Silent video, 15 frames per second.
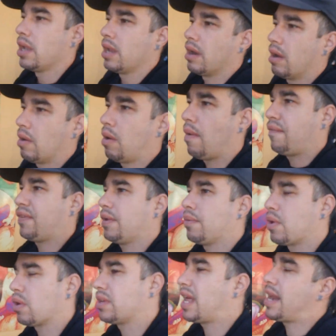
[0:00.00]
you know, hopefully
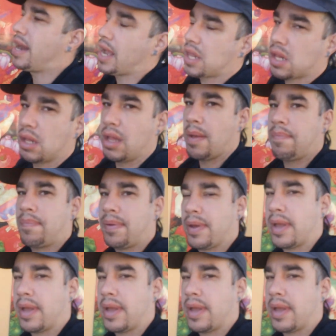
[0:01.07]
we'll go to that next clip.